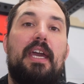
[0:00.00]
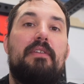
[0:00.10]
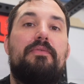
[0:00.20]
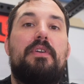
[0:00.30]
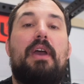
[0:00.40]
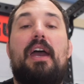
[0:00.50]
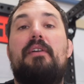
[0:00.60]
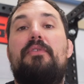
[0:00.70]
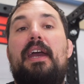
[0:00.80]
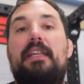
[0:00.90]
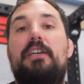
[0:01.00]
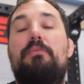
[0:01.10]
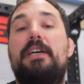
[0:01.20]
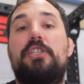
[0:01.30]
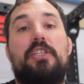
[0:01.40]
If you have any
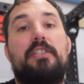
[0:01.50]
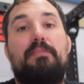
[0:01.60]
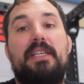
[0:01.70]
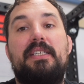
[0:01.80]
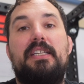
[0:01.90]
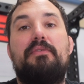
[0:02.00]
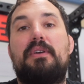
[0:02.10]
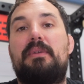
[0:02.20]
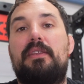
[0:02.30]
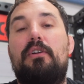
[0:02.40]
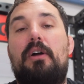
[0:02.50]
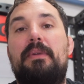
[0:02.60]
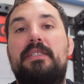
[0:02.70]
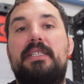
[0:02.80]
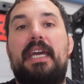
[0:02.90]
questions, please leave them in the
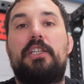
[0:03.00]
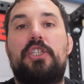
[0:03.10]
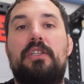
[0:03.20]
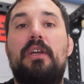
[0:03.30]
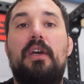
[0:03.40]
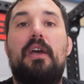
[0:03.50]
comment section